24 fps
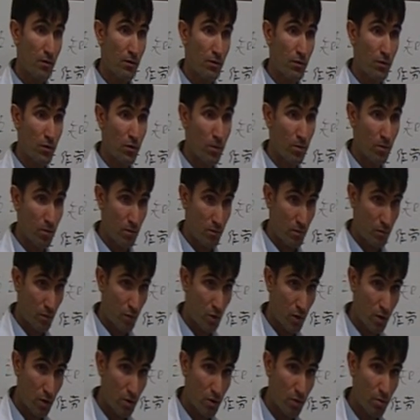from
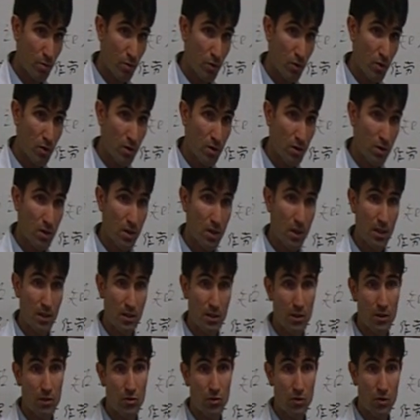when you're born
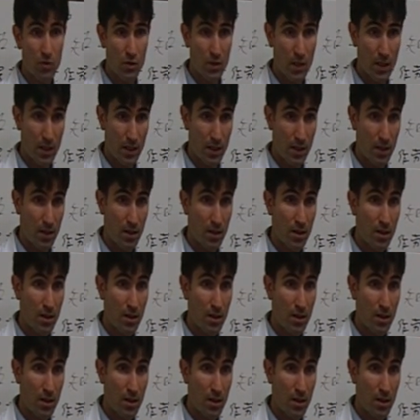until you're dying.